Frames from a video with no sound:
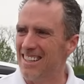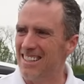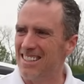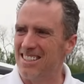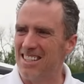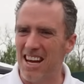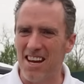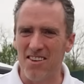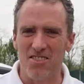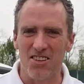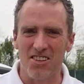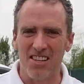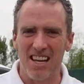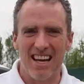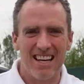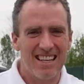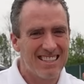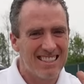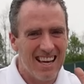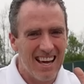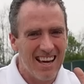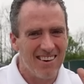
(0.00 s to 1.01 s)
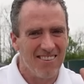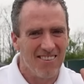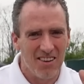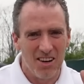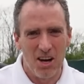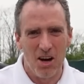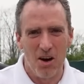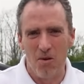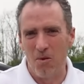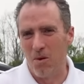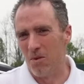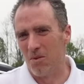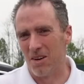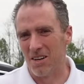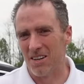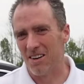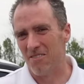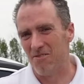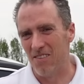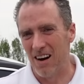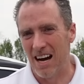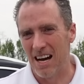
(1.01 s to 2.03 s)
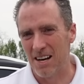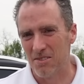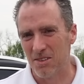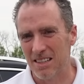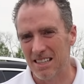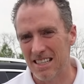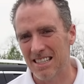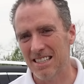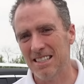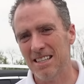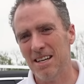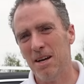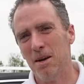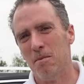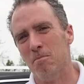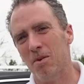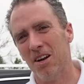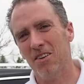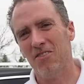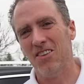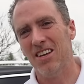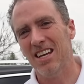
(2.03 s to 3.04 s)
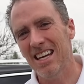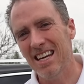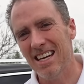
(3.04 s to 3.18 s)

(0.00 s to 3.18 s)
the savior yet because I don't know what we're gonna find with this, but if he